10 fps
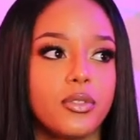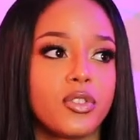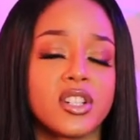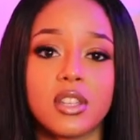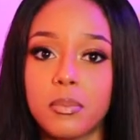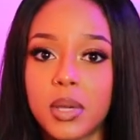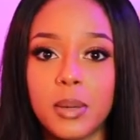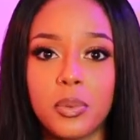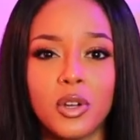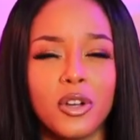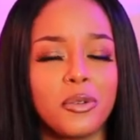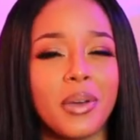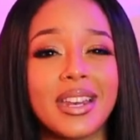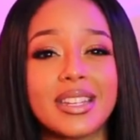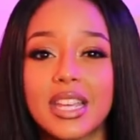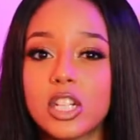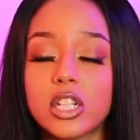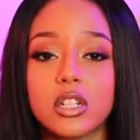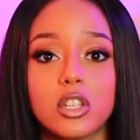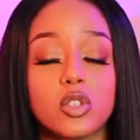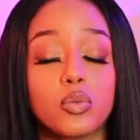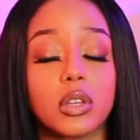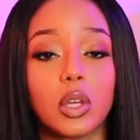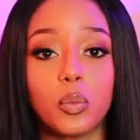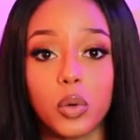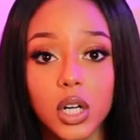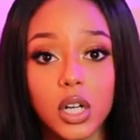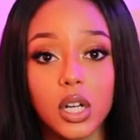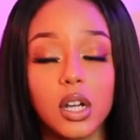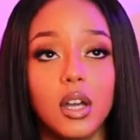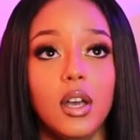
For some people, meditation doesn't really work.